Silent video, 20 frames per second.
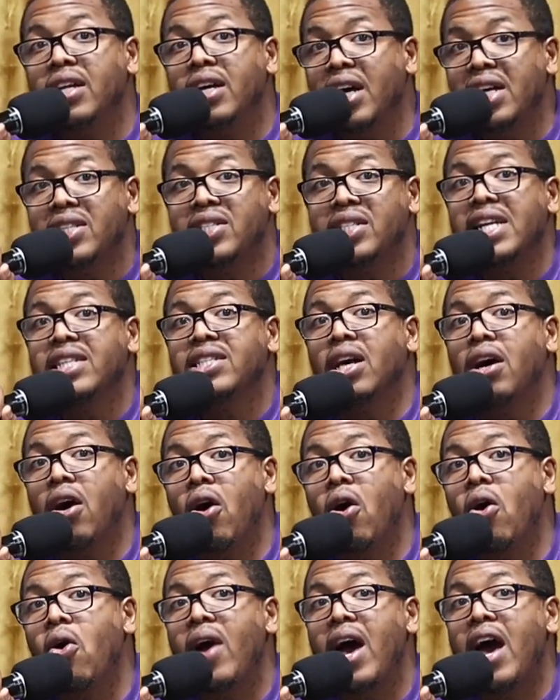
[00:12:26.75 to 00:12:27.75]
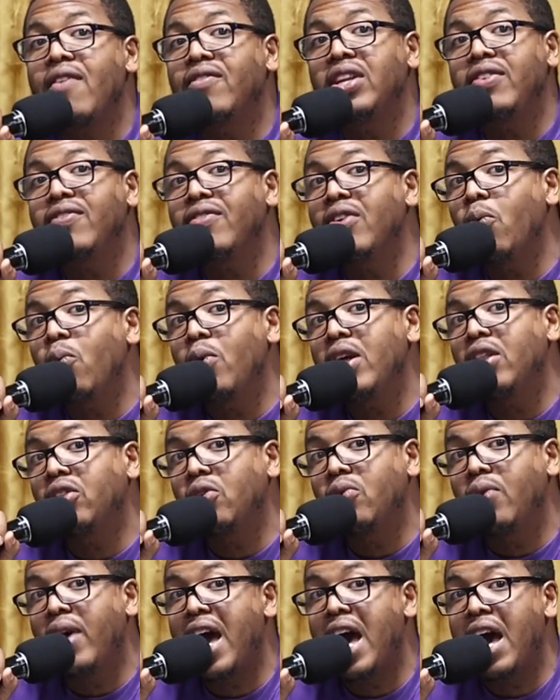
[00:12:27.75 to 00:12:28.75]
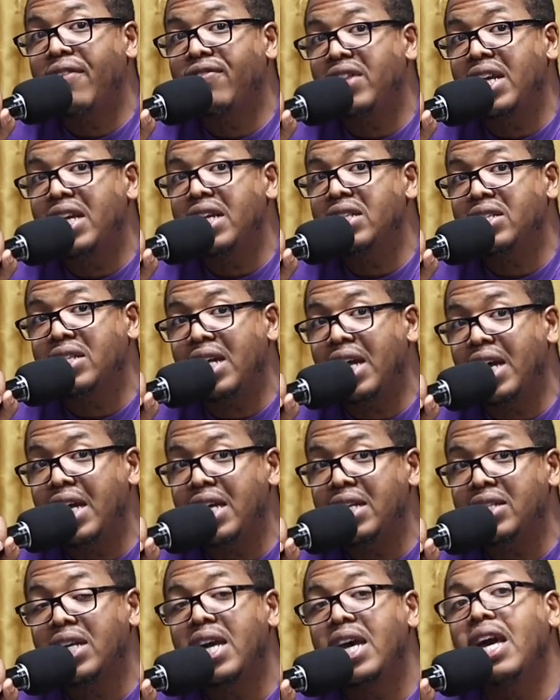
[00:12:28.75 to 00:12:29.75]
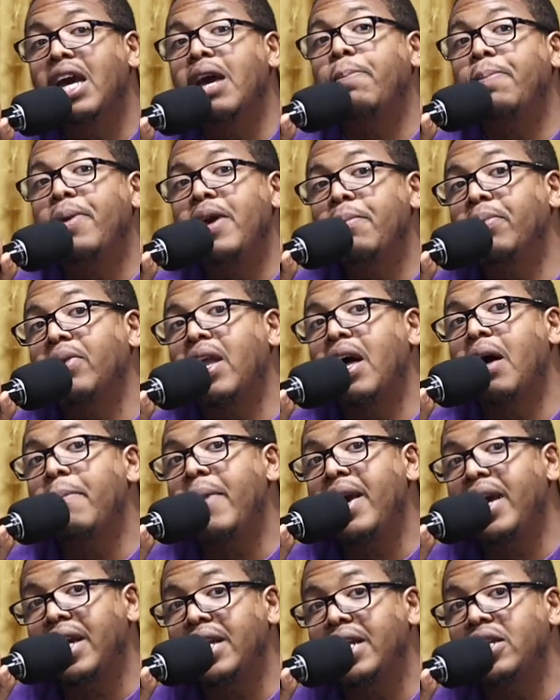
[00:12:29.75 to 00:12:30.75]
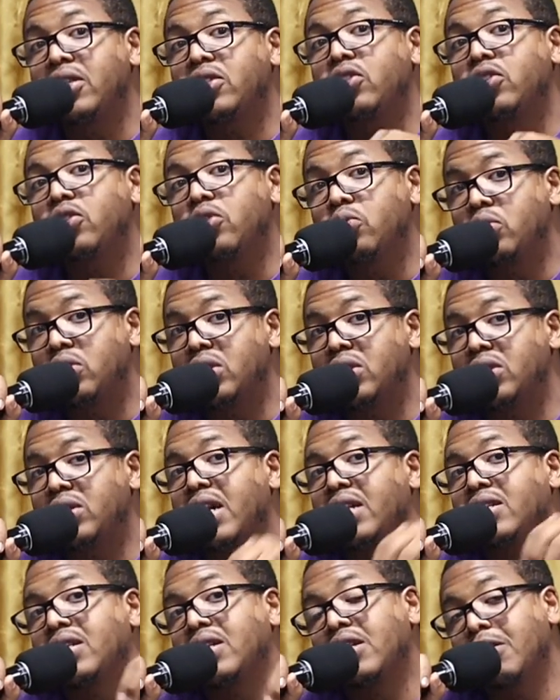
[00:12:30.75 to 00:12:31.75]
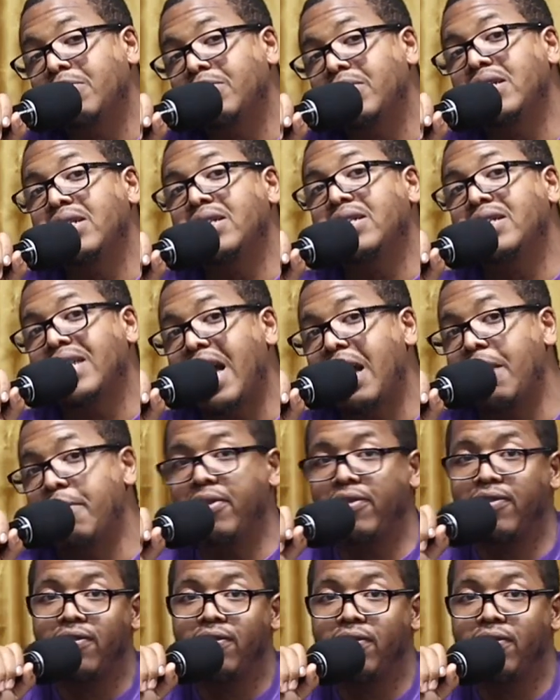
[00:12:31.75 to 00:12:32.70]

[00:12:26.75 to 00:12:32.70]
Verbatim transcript: as a whole haven't even went through half these things, and people are making excuses not to come to the Sabbath.